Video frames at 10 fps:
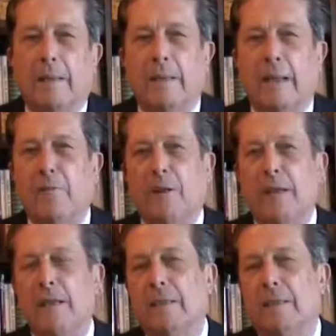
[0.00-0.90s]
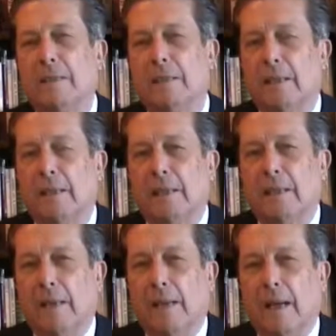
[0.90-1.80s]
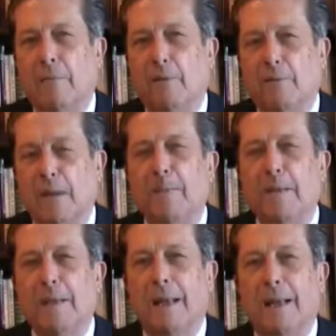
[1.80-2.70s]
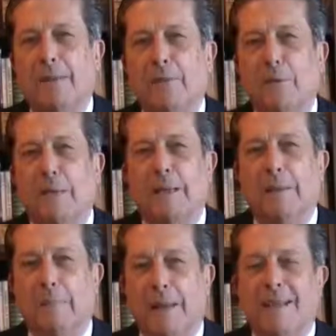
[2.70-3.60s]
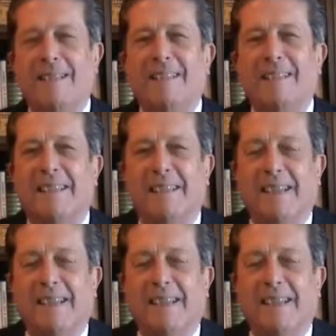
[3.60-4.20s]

Dear friends, I would very much like to be present